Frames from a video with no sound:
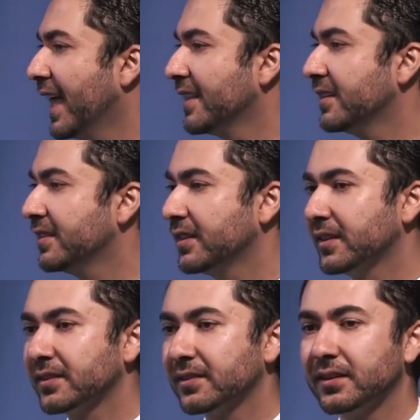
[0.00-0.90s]

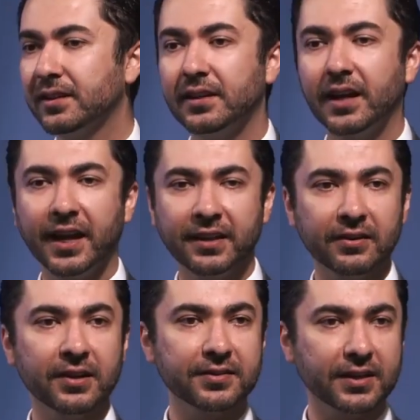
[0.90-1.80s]
entities in
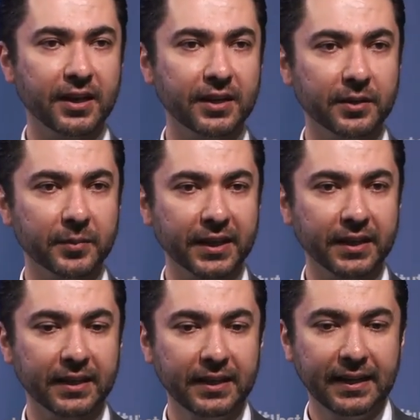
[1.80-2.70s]
Iran's economy.